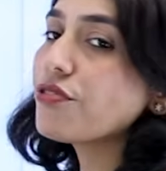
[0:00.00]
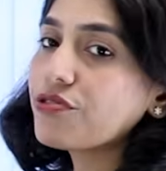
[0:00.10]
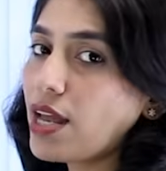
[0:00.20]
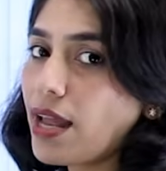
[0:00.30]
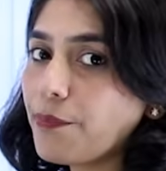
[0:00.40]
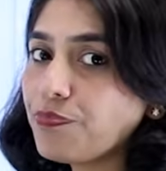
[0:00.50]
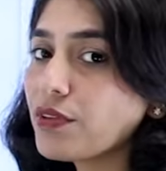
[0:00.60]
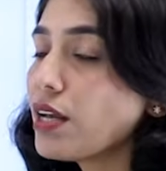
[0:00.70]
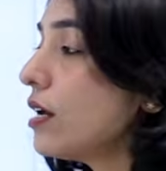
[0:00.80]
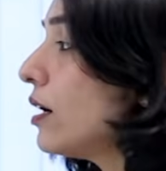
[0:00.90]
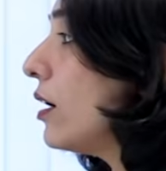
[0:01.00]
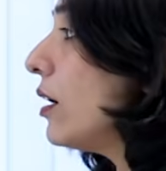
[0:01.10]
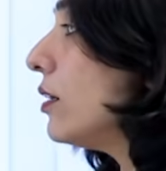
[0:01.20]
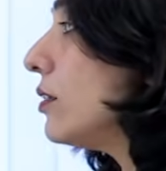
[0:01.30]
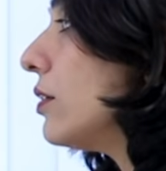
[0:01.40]
of them
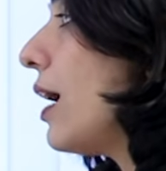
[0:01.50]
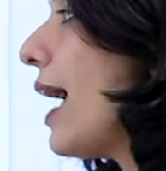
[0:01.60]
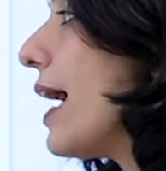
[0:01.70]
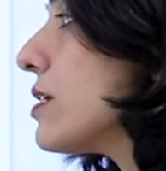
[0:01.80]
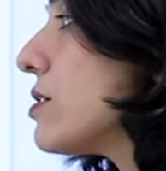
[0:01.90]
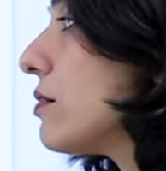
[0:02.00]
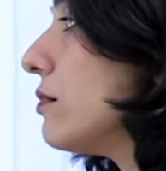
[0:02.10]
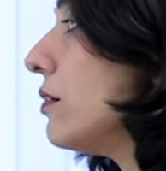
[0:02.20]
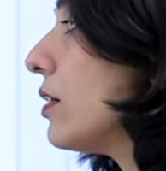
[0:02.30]
had